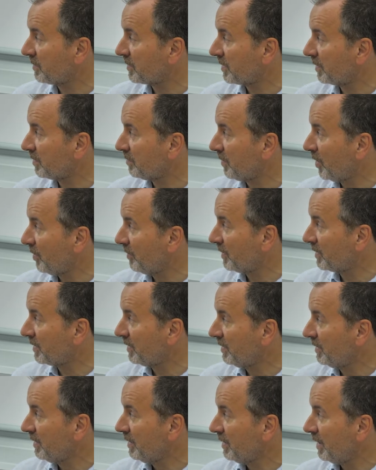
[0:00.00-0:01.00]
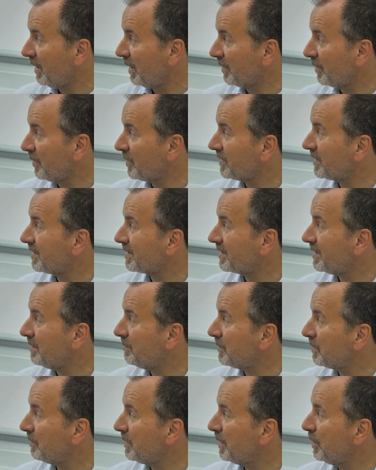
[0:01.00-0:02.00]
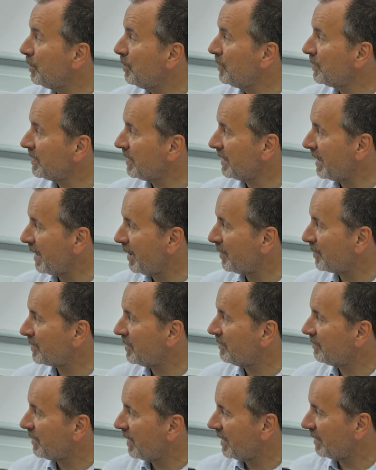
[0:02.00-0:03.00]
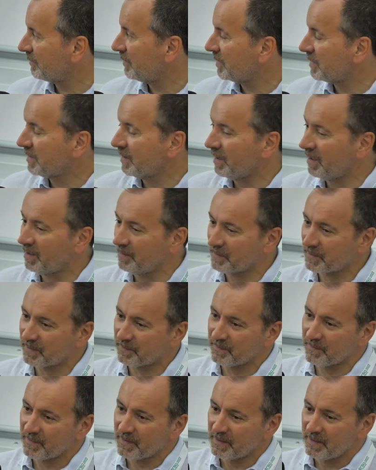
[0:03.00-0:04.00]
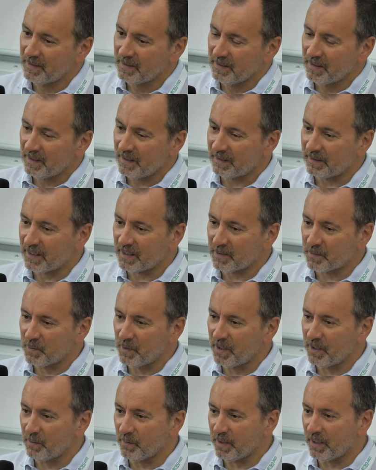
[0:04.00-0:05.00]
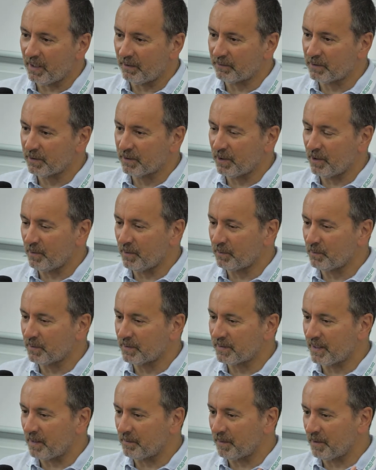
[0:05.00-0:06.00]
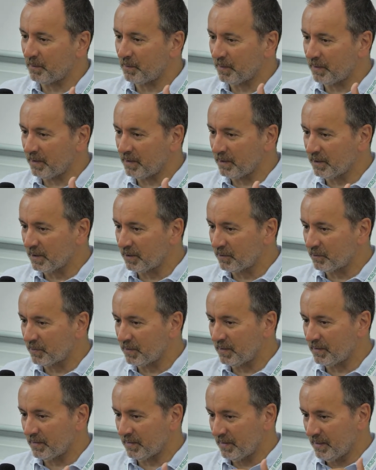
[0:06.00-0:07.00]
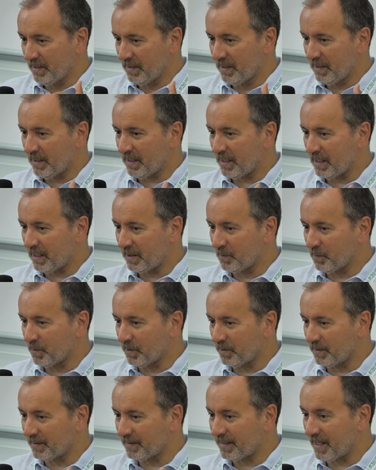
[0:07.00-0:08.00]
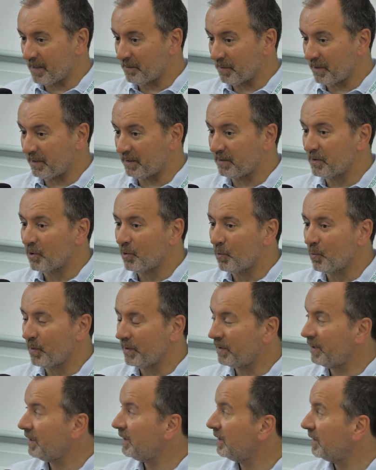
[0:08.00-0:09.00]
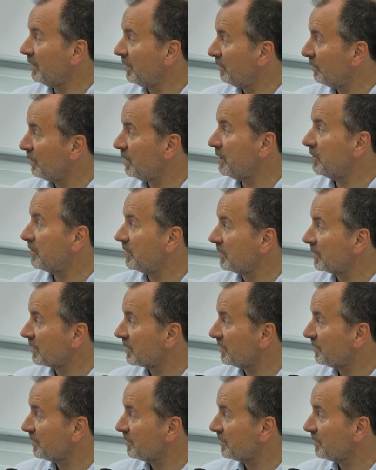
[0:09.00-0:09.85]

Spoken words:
at the moment are those that seem to be losing out in relative terms. And that's where we have to go at what's happening within countries and what is happening within regions.